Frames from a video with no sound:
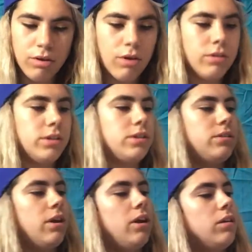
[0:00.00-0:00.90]
Oh, this is
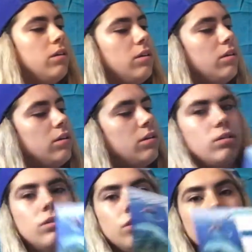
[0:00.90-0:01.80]
like
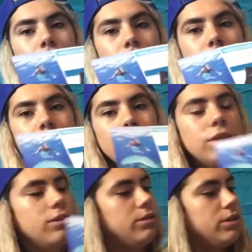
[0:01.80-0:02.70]
showing
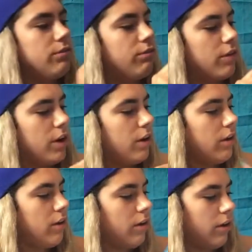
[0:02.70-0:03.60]
their different
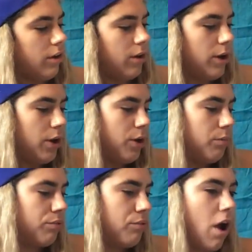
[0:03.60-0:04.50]

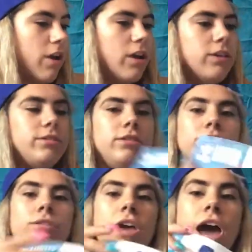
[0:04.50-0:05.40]
products.
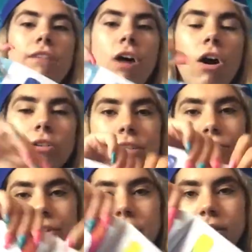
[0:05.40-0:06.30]
So they have all
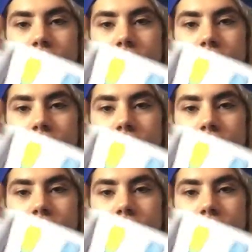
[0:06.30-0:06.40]
different